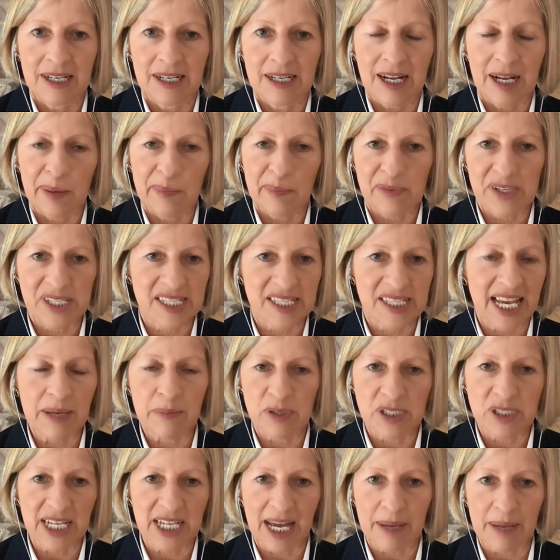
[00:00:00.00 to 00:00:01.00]
Um, the same
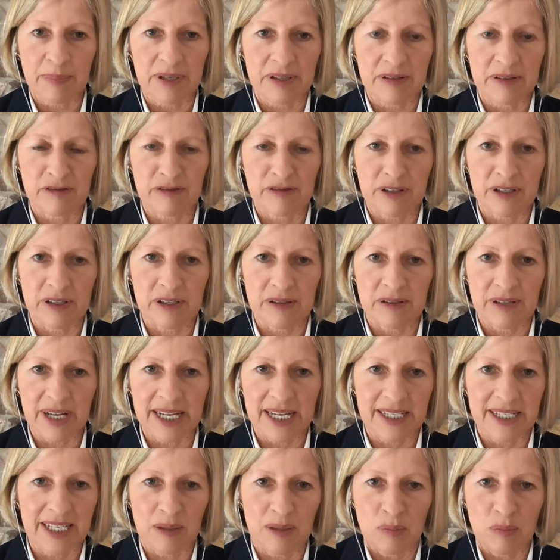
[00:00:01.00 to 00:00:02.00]
would happen for
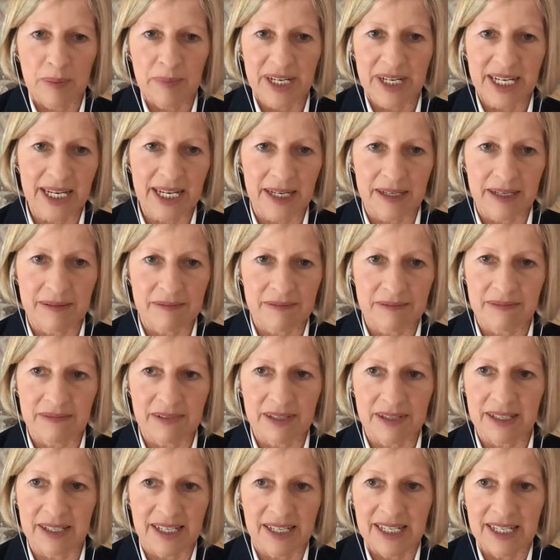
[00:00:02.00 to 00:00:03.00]
any women in,
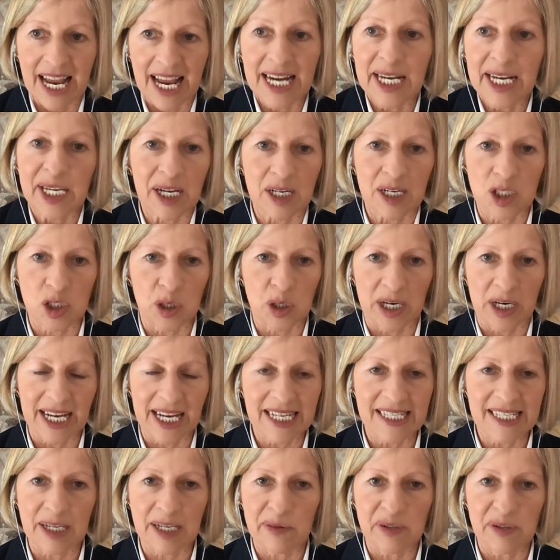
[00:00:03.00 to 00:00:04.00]
in any country, I
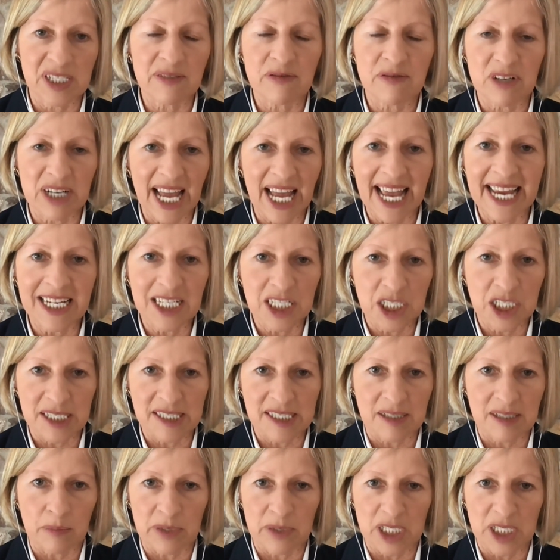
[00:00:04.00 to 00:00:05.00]
guess. There are different
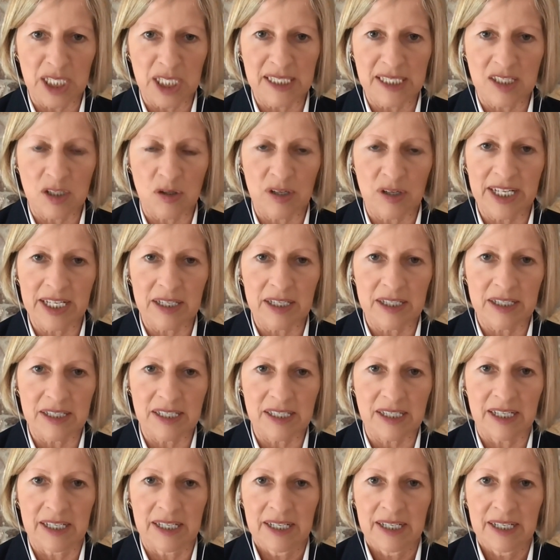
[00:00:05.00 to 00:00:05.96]
ages at which it's triggered.